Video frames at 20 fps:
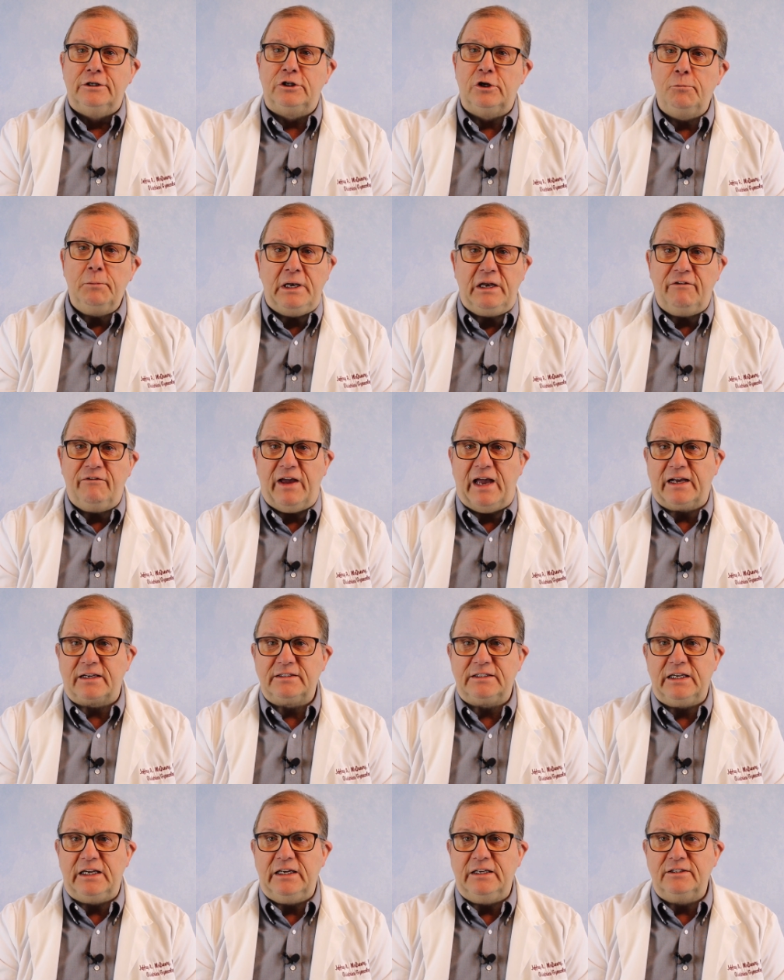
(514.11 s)
Too many
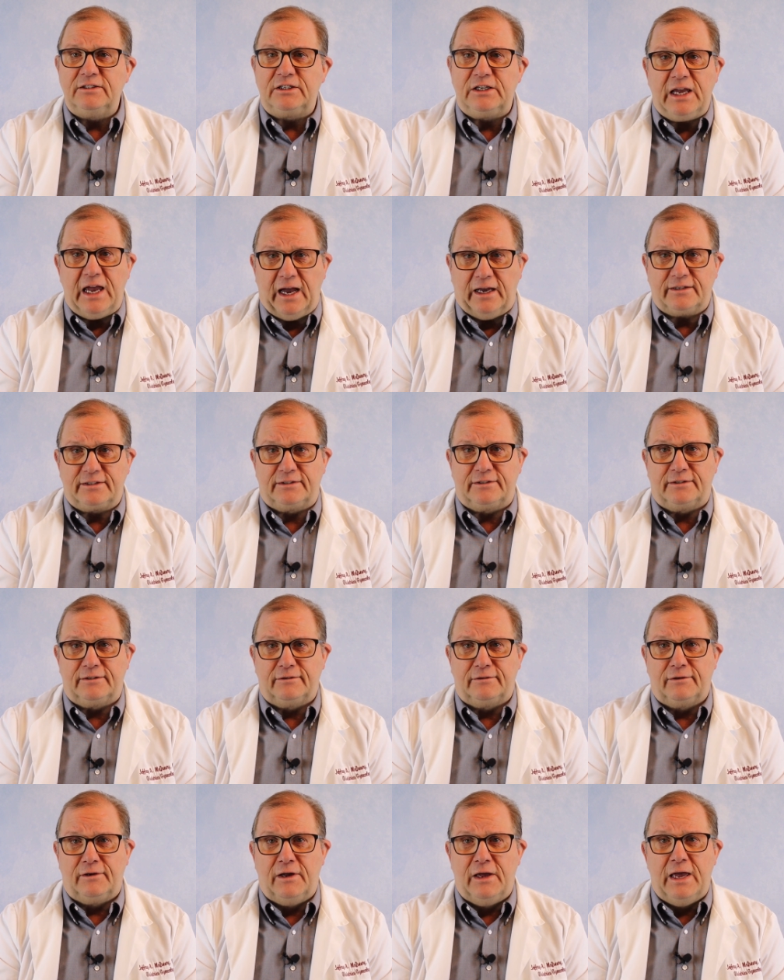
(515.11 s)
vaccines,
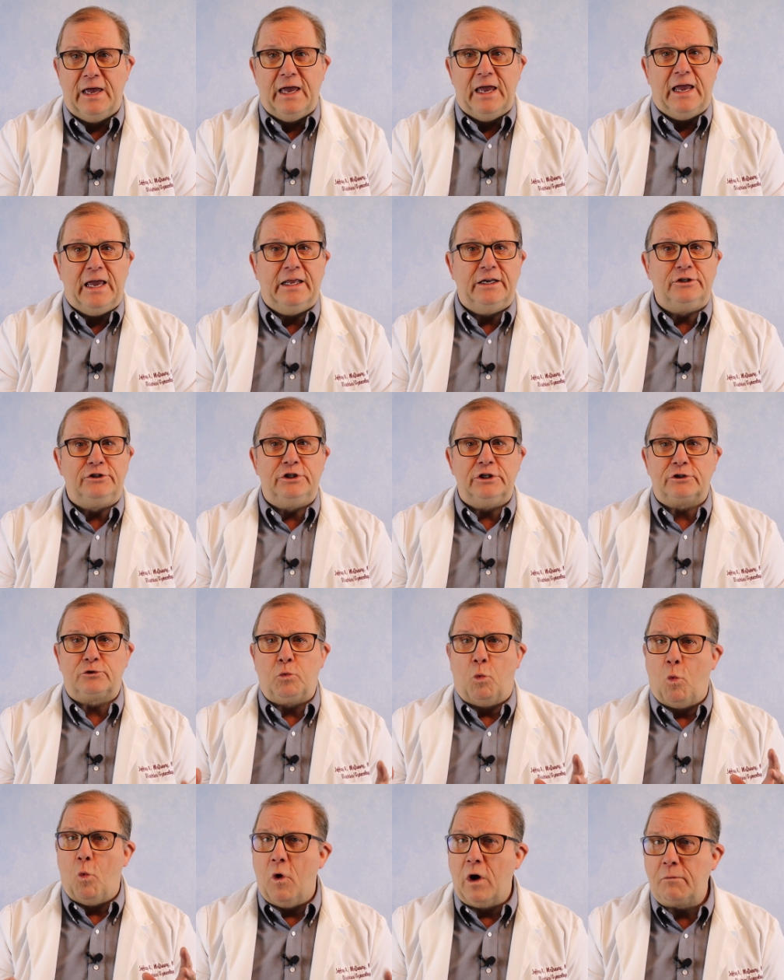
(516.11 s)
yes. It is
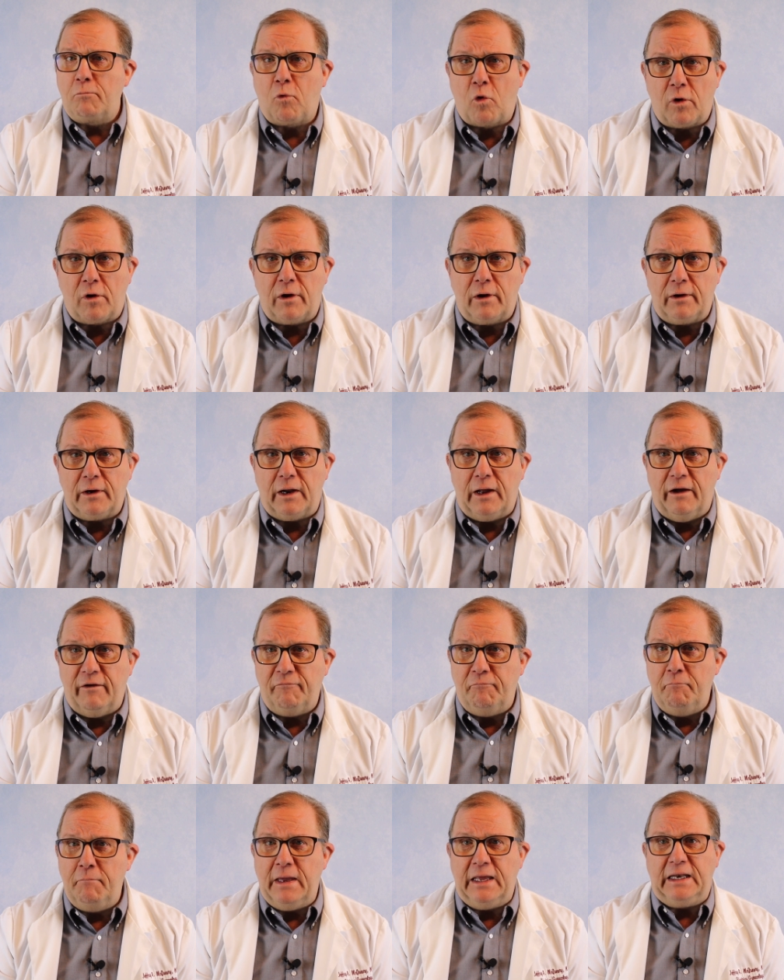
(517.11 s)
just one more
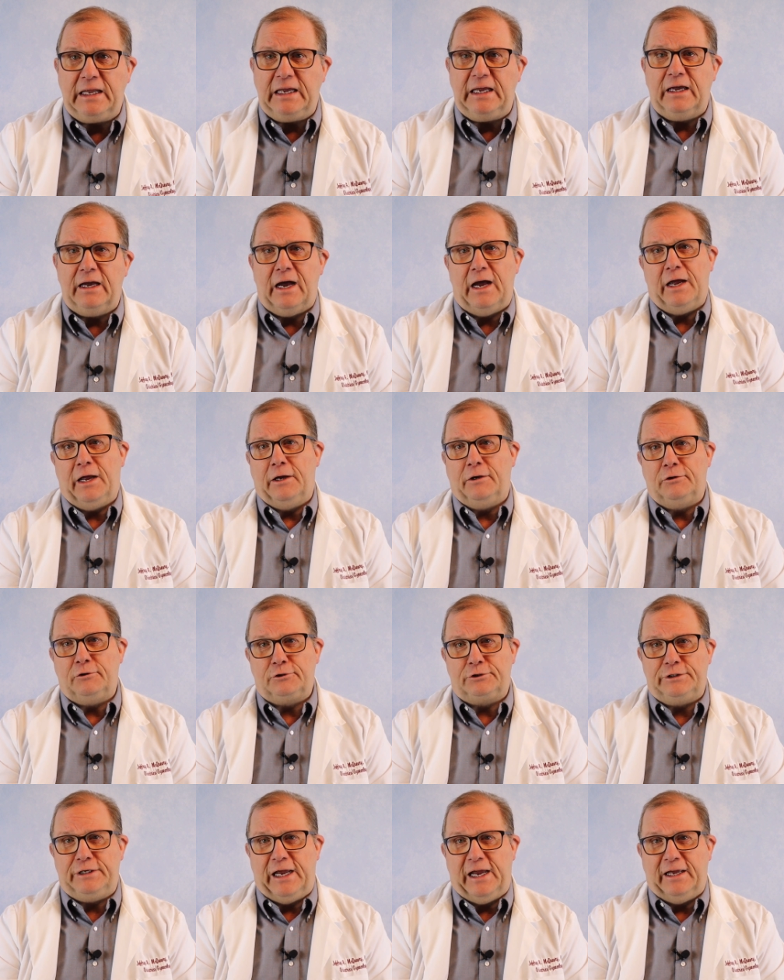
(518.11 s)
of many, I
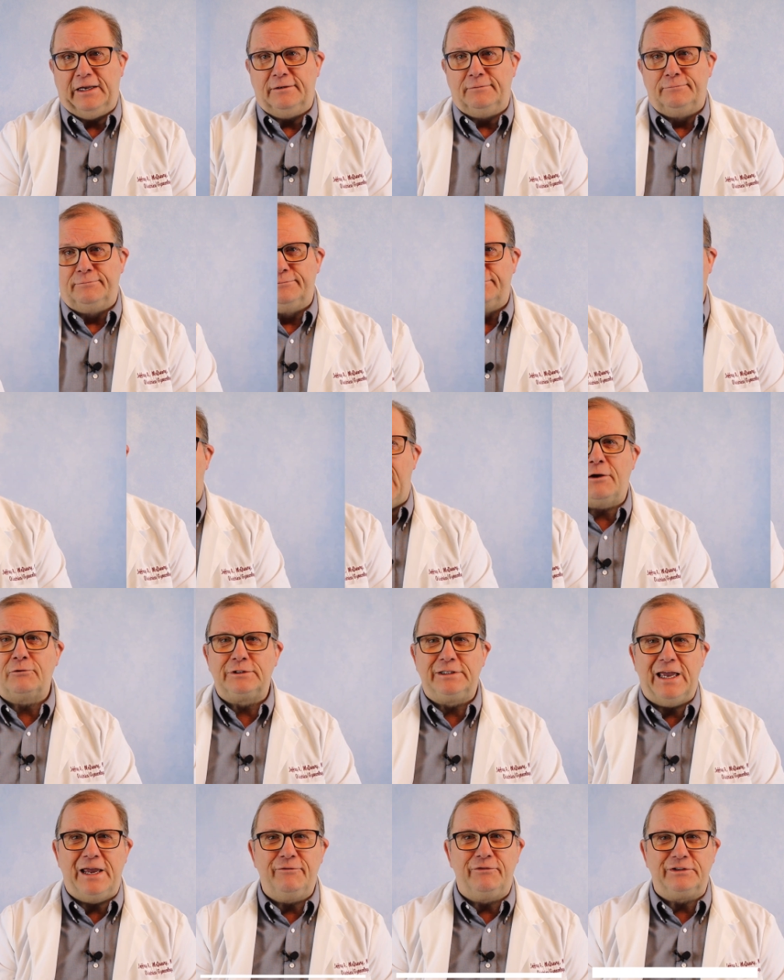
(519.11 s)
understand. How
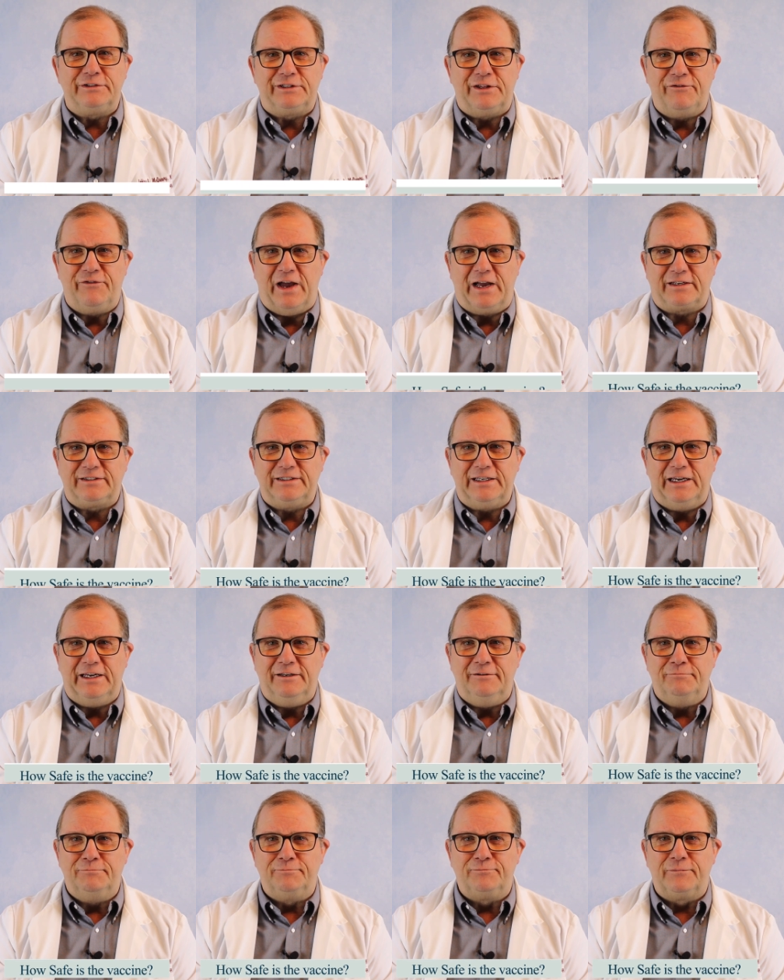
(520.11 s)
safe is the
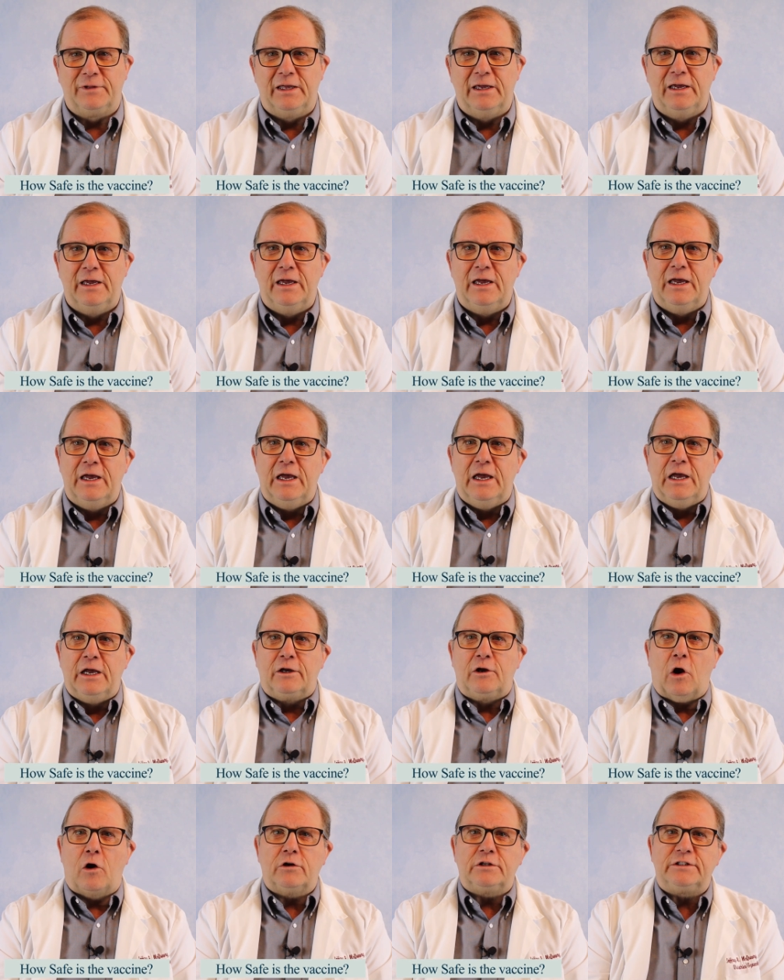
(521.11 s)
vaccine?
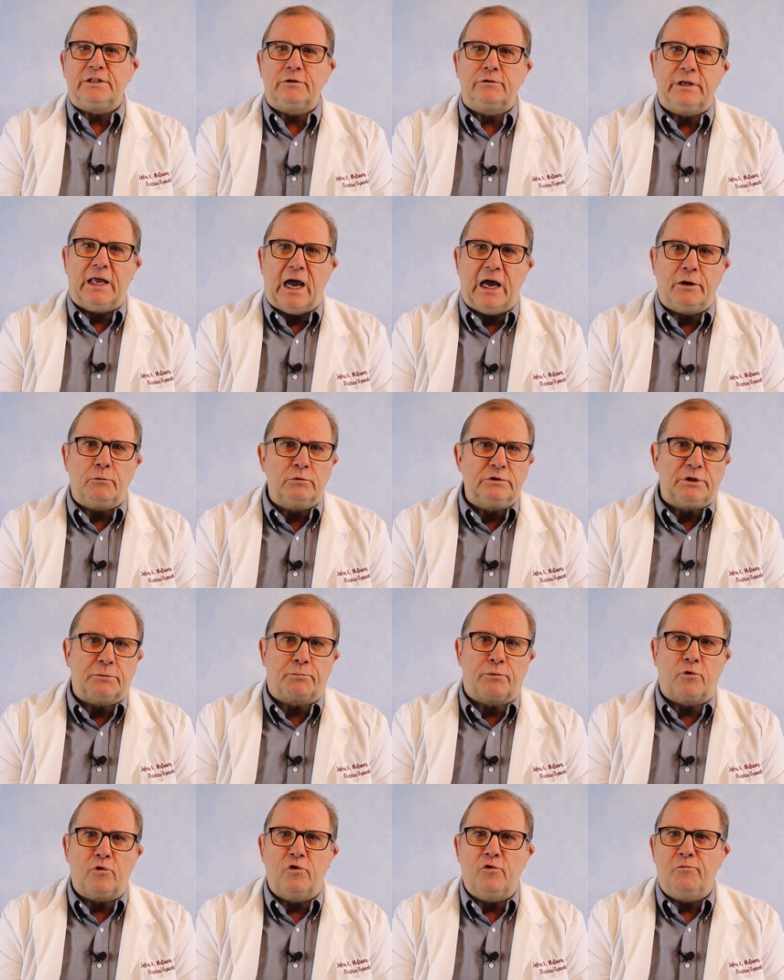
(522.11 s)
Gardasil 9 was
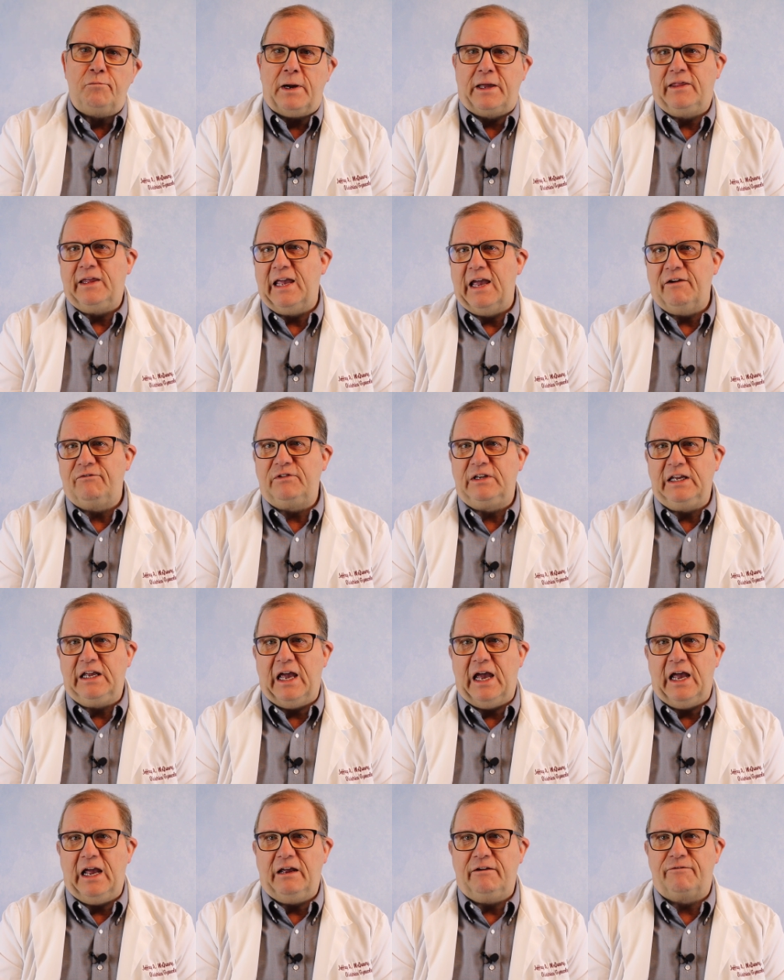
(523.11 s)
approved by the
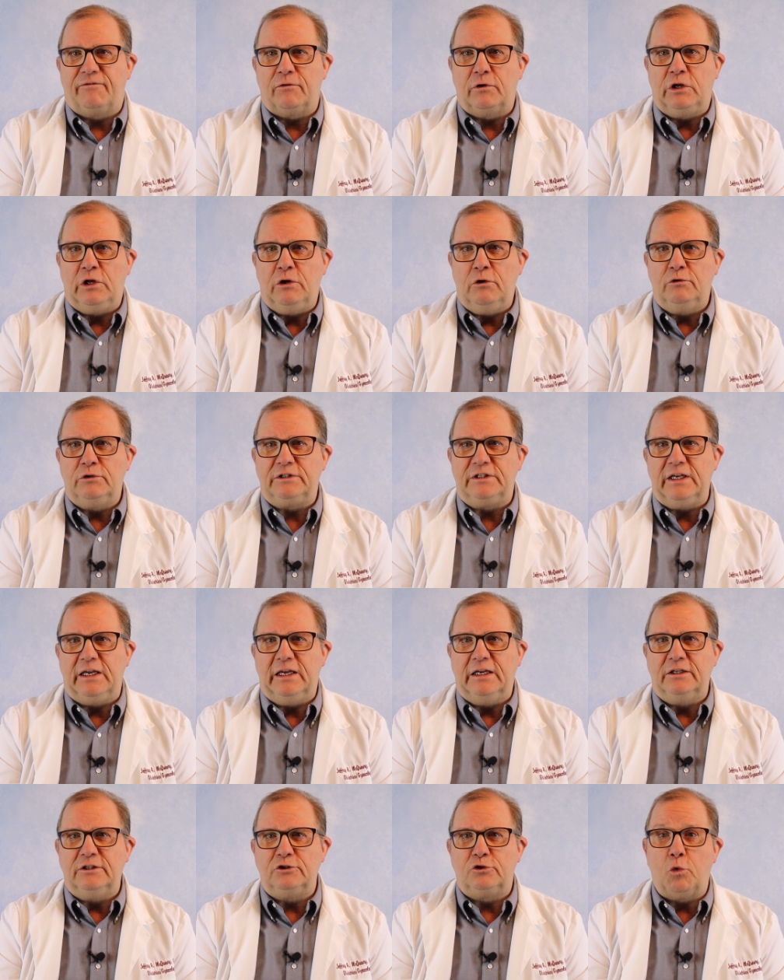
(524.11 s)
FDA for use
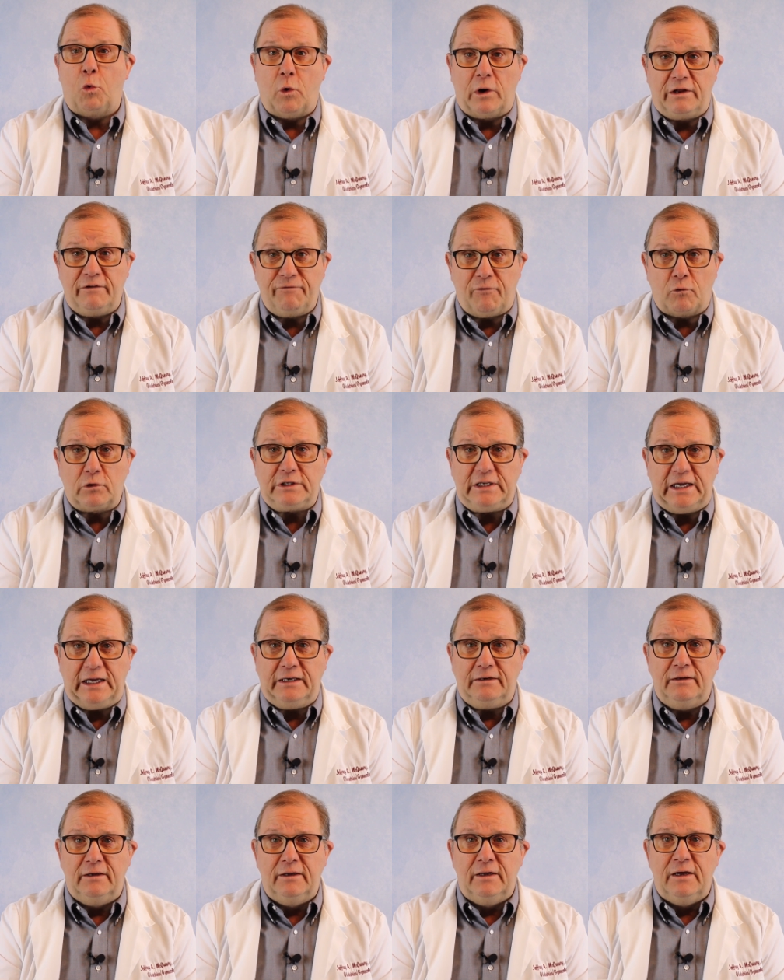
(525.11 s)
in
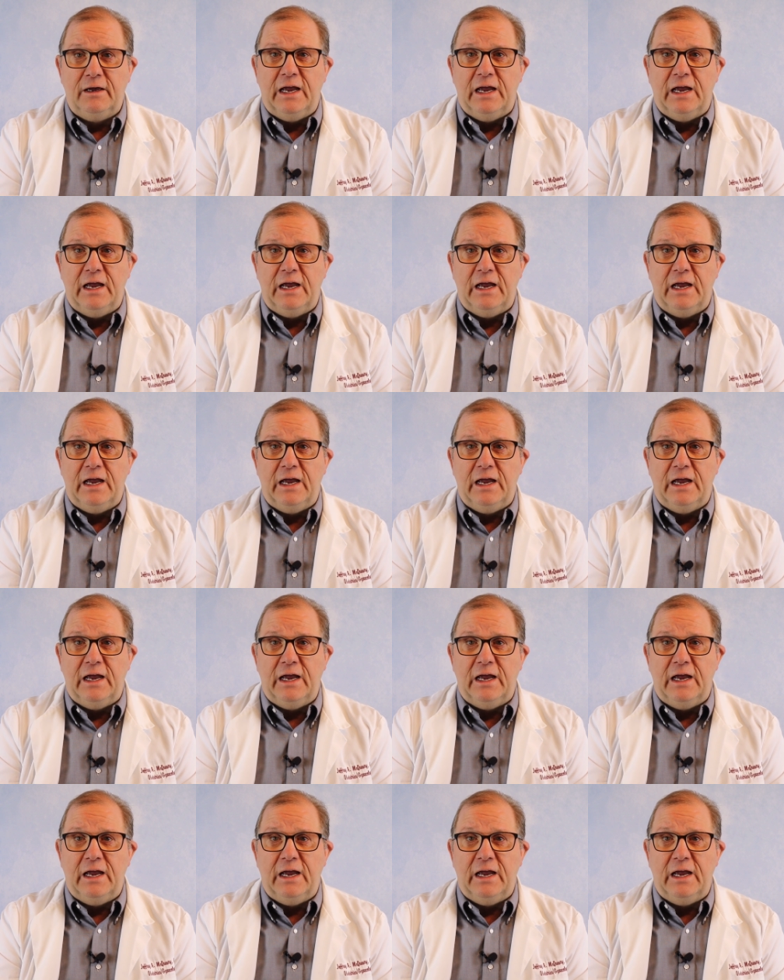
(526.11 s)
2014,